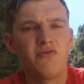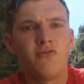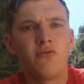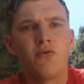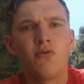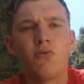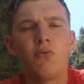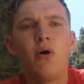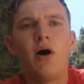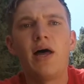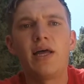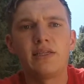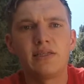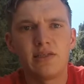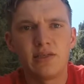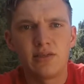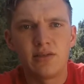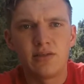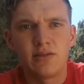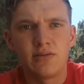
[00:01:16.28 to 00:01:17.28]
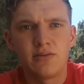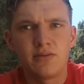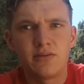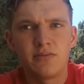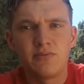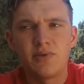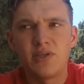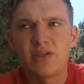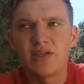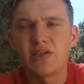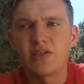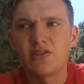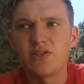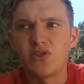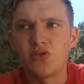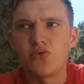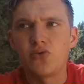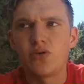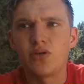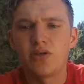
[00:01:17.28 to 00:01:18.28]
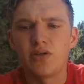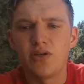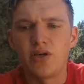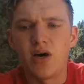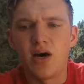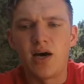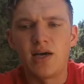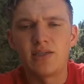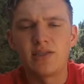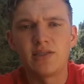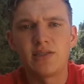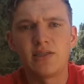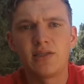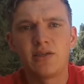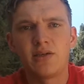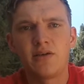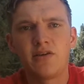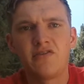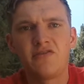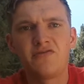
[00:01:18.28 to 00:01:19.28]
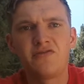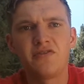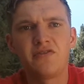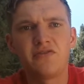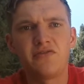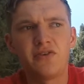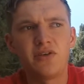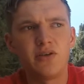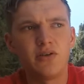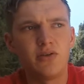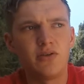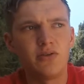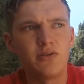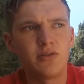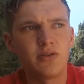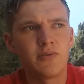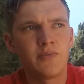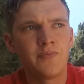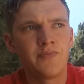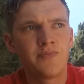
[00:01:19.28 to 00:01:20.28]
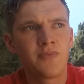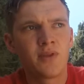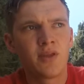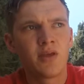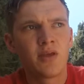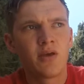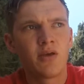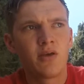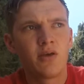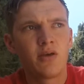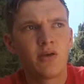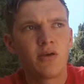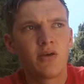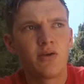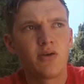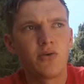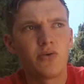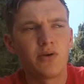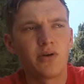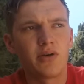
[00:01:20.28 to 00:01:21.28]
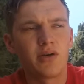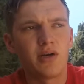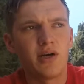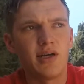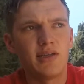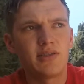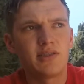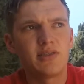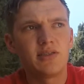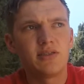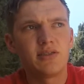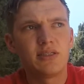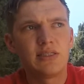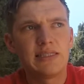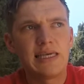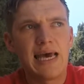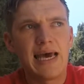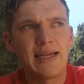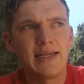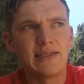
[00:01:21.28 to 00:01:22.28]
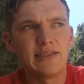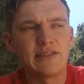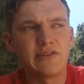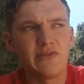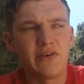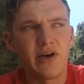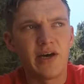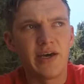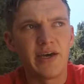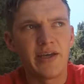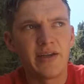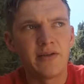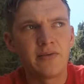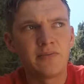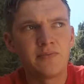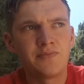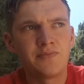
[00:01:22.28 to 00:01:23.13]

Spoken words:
For what? Because you are not fulfilled. You are not satisfied.